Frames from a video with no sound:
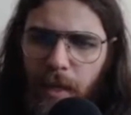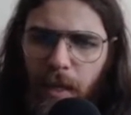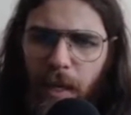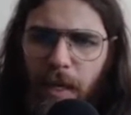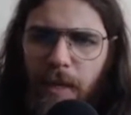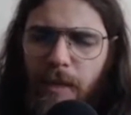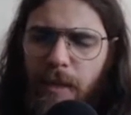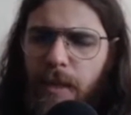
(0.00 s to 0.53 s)

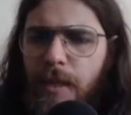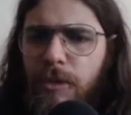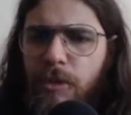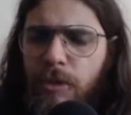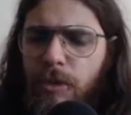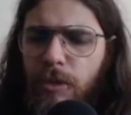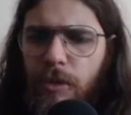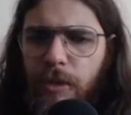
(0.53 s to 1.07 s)
I'm not
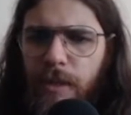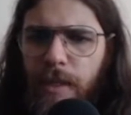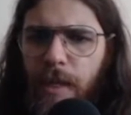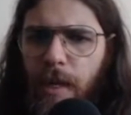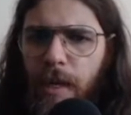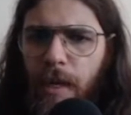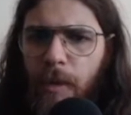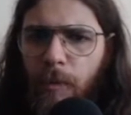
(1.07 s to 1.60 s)
sure they
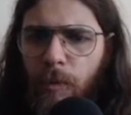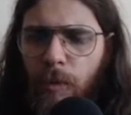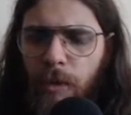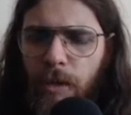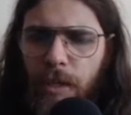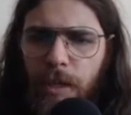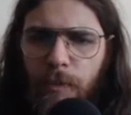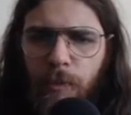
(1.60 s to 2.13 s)
are
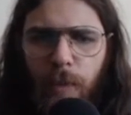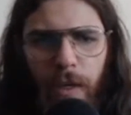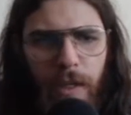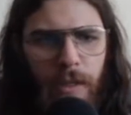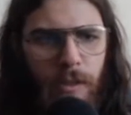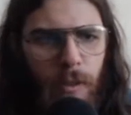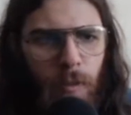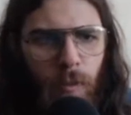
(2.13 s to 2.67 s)
working with
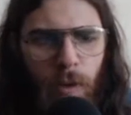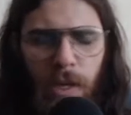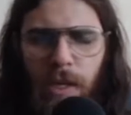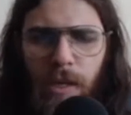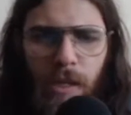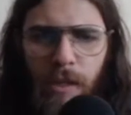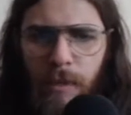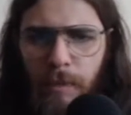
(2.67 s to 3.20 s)
the
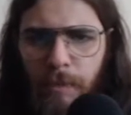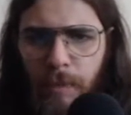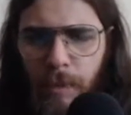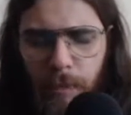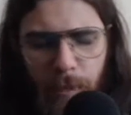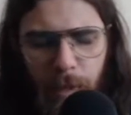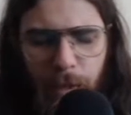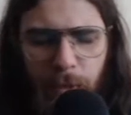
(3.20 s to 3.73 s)
Riddler, but
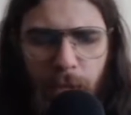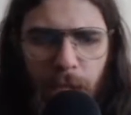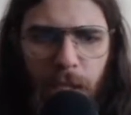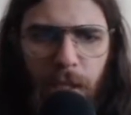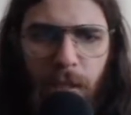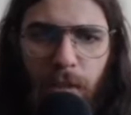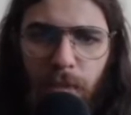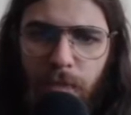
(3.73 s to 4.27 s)

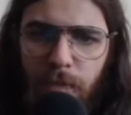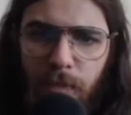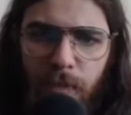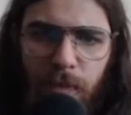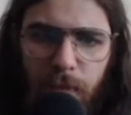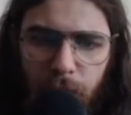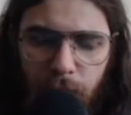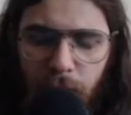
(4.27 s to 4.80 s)
maybe
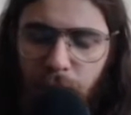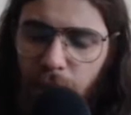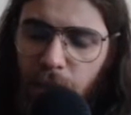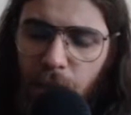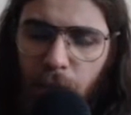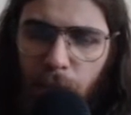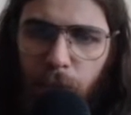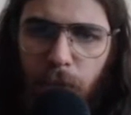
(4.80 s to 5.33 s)

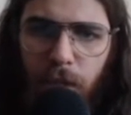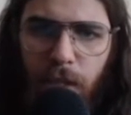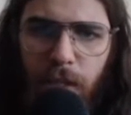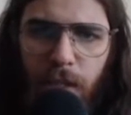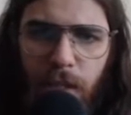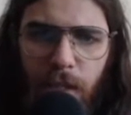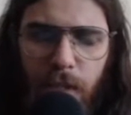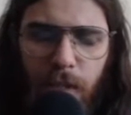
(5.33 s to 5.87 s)

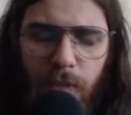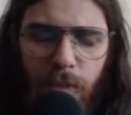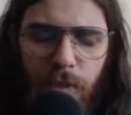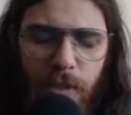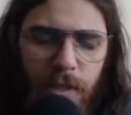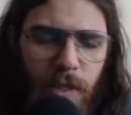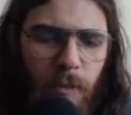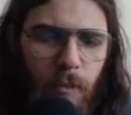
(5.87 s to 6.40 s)
with
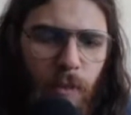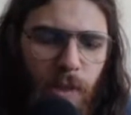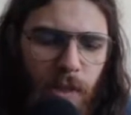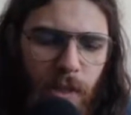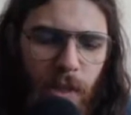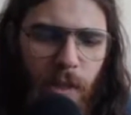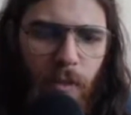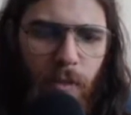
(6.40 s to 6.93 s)
someone
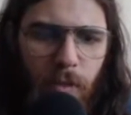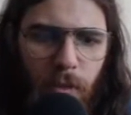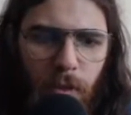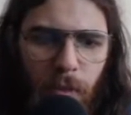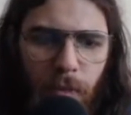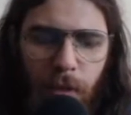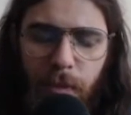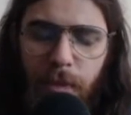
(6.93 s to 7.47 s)
now, or
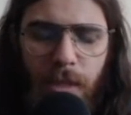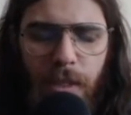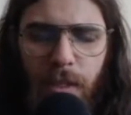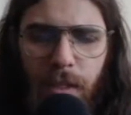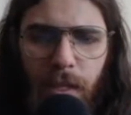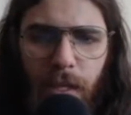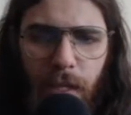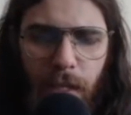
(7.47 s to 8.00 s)
maybe
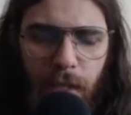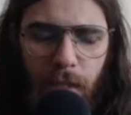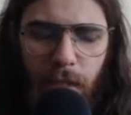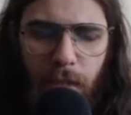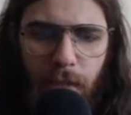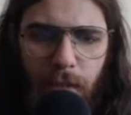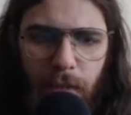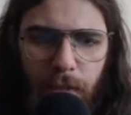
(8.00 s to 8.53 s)
they
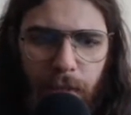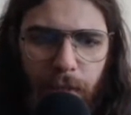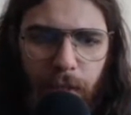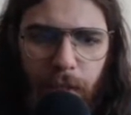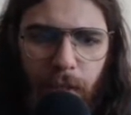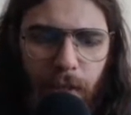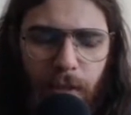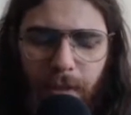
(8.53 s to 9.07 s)
have
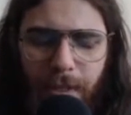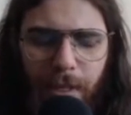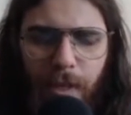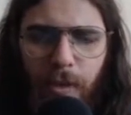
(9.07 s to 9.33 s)
their